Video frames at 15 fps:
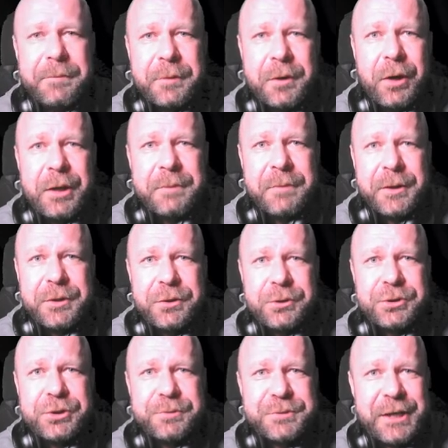growing my
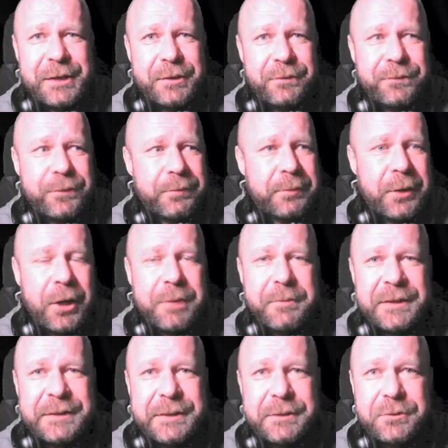YouTube channel, from growing
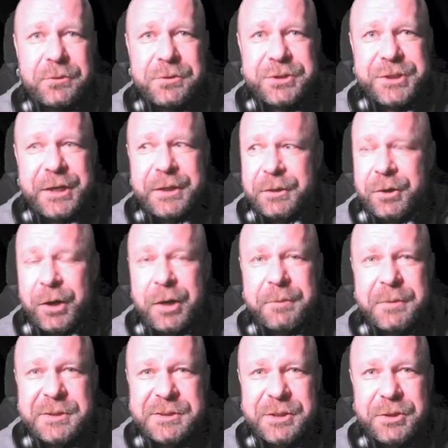my TikTok channel,
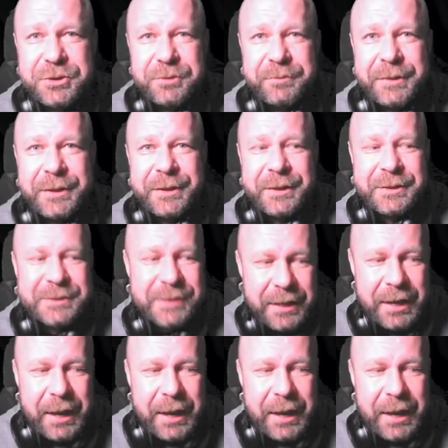growing my social medias,